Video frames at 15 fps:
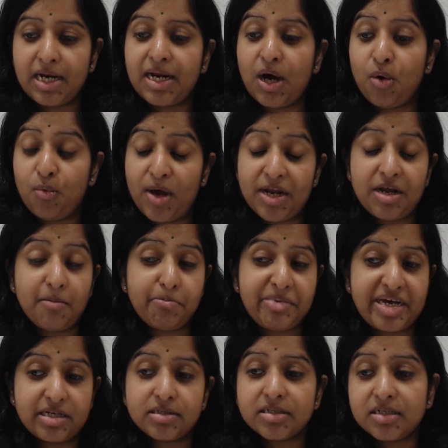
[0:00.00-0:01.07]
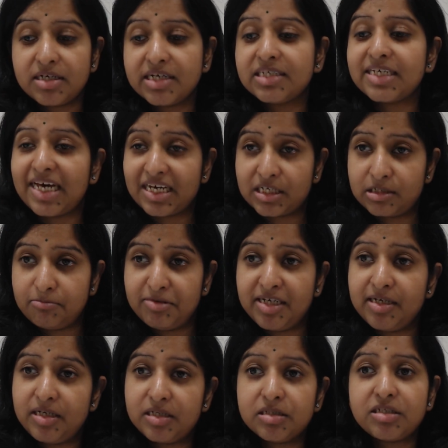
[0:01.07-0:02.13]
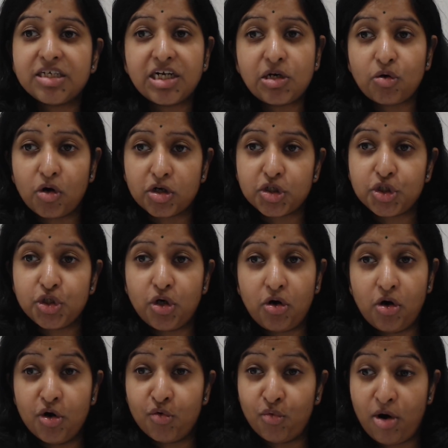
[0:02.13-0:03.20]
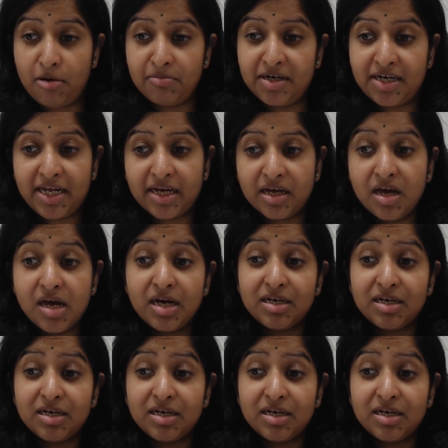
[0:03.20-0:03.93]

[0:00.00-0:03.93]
Now, when a patient is experiencing nausea or vomiting,